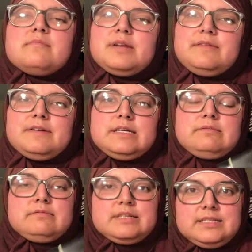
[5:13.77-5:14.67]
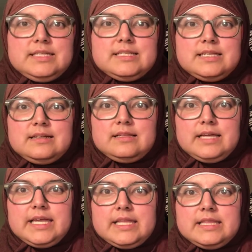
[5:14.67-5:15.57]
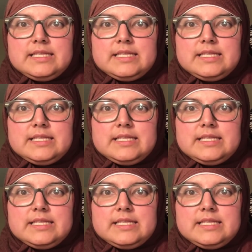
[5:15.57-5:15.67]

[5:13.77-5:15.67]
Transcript: but I found I really did not like it.